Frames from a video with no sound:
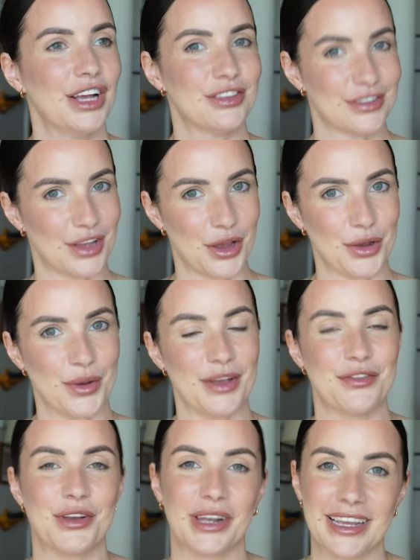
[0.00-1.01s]
So
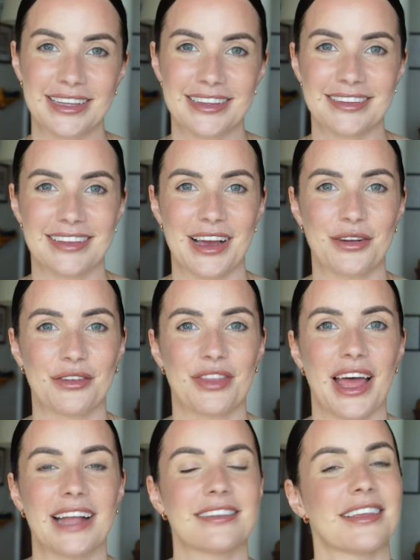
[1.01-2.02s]
if you like the sound of
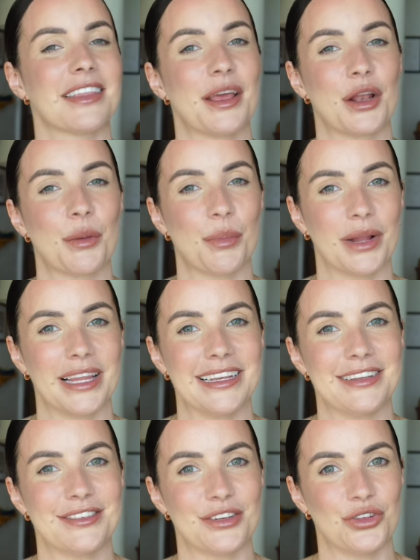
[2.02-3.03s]
that, then
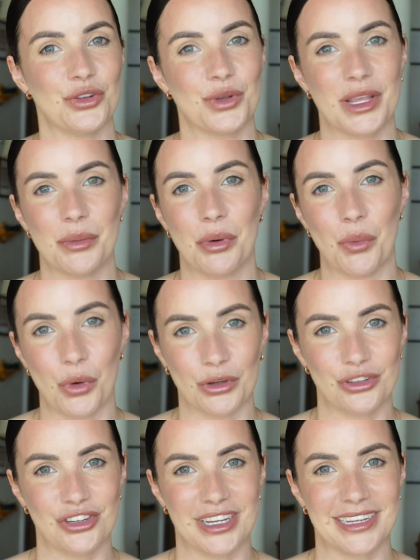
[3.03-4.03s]
please do keep on
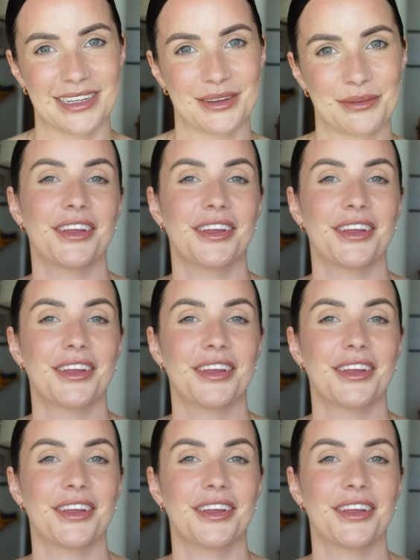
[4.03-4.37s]
watching.